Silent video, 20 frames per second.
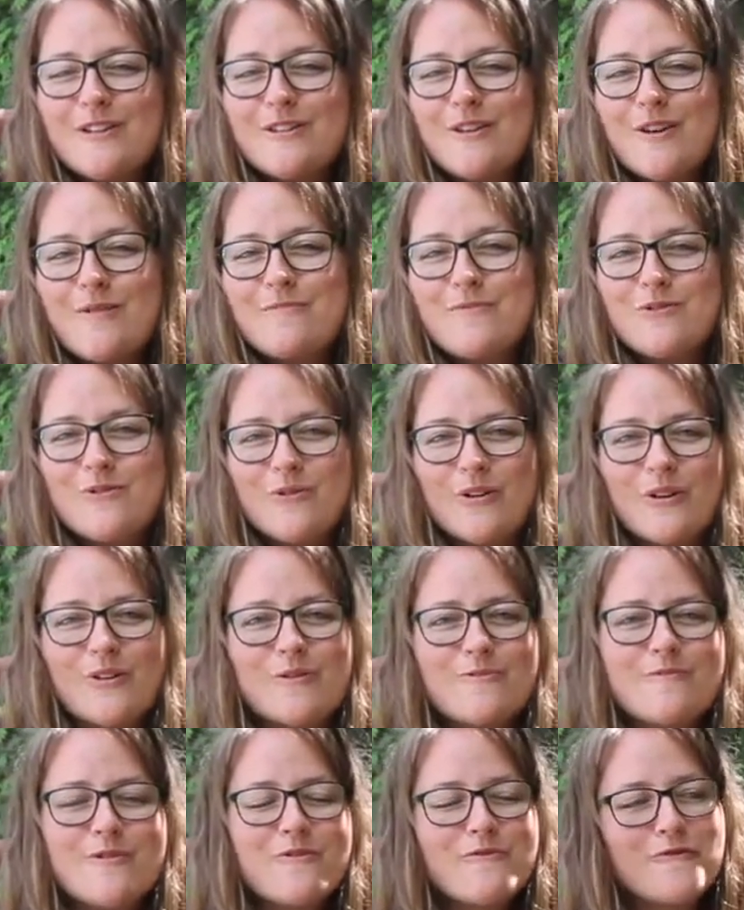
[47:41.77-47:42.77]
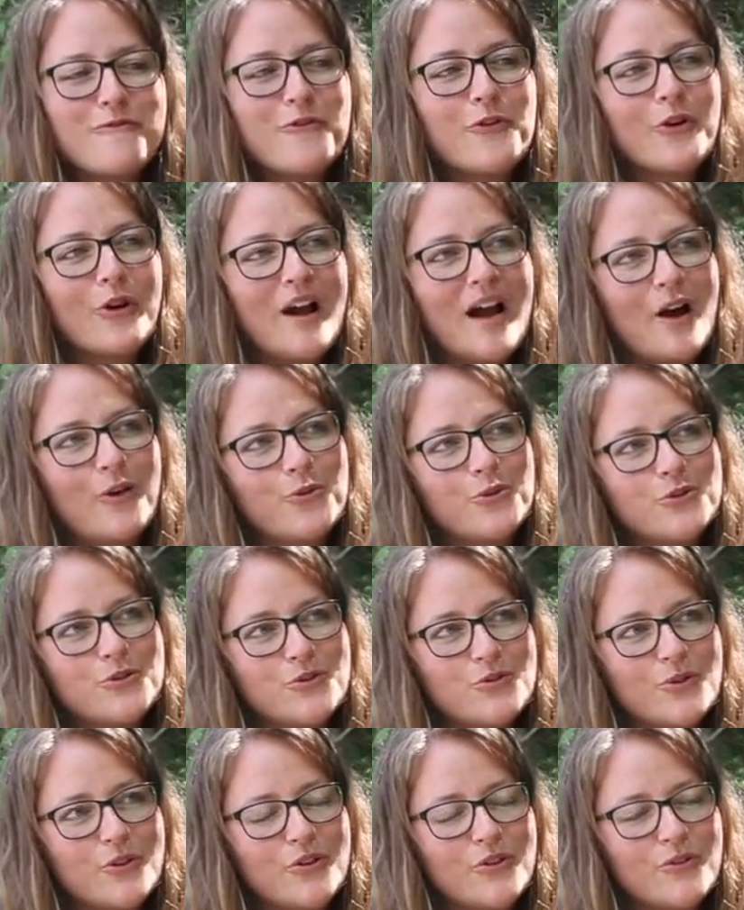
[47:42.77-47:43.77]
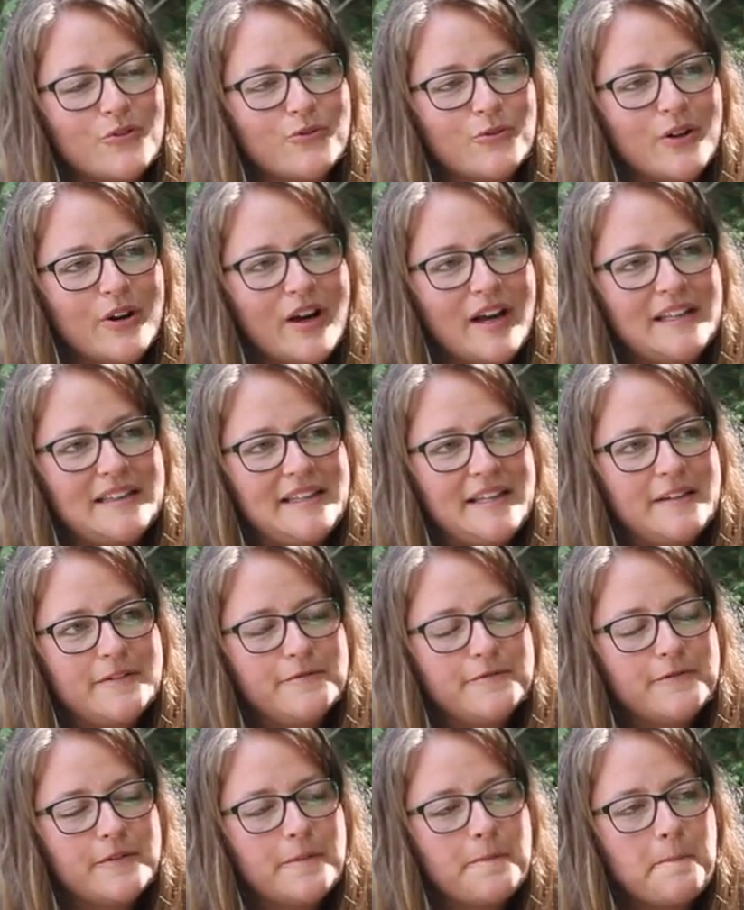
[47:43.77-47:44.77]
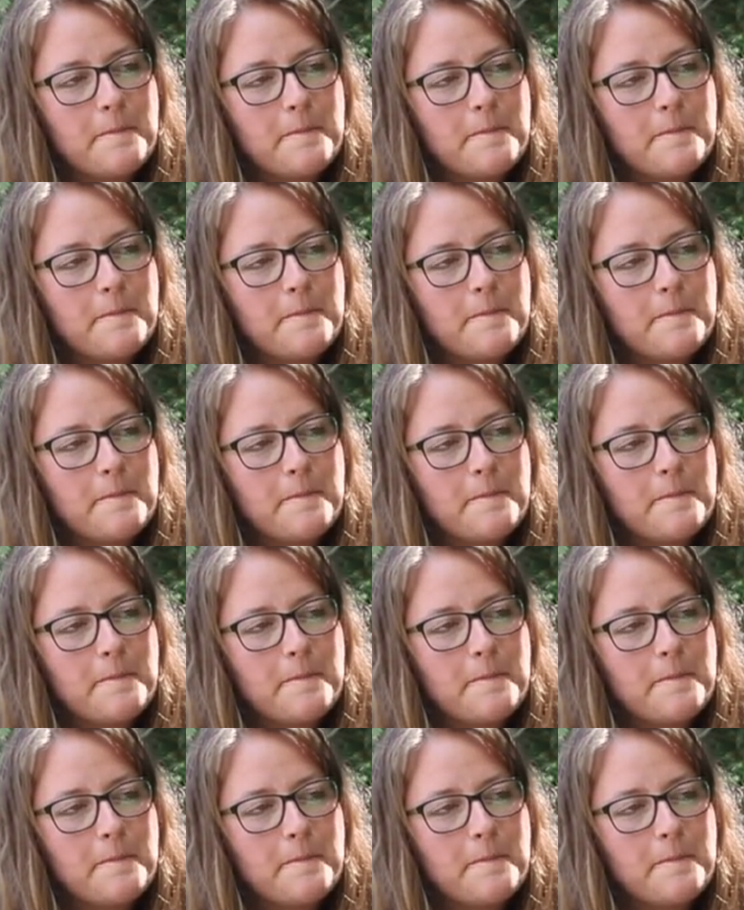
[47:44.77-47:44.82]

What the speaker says: It's up north, about 4 hours north of where I live.